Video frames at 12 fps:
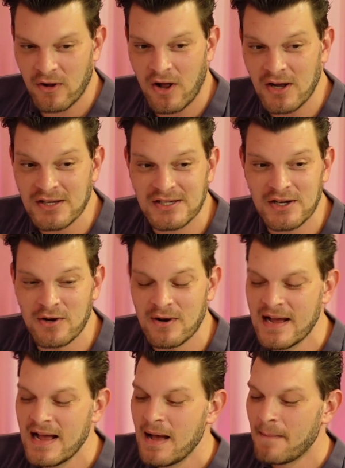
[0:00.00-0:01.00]
Also,
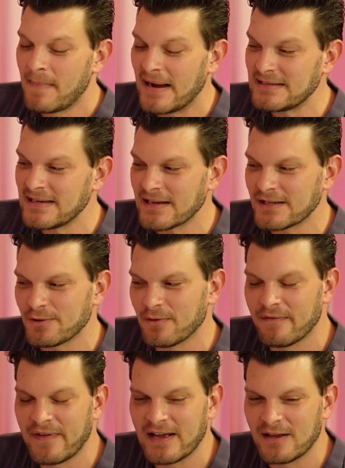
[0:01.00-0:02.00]
my tickets are
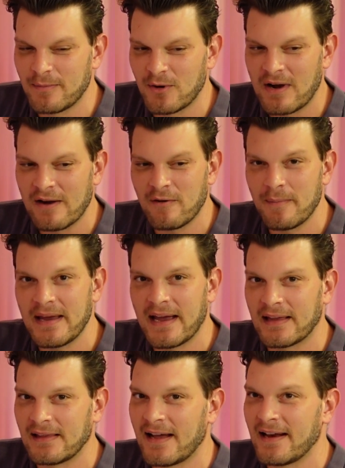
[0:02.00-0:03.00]
available. I will be
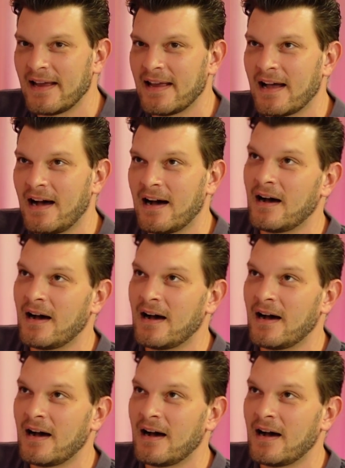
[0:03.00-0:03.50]
headlining